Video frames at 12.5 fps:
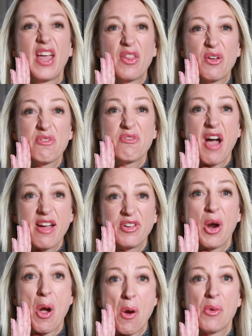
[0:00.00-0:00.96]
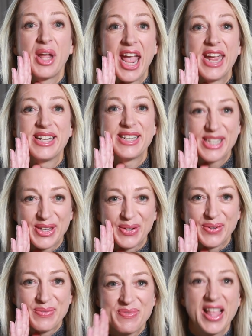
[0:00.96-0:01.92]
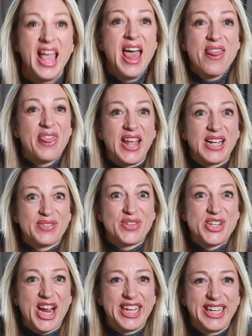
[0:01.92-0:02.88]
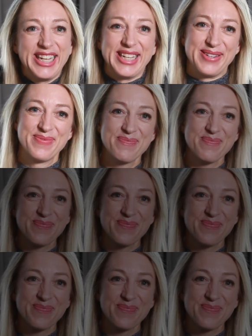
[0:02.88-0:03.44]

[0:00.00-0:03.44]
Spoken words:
the other 5 are okay too. Thanks for checking in.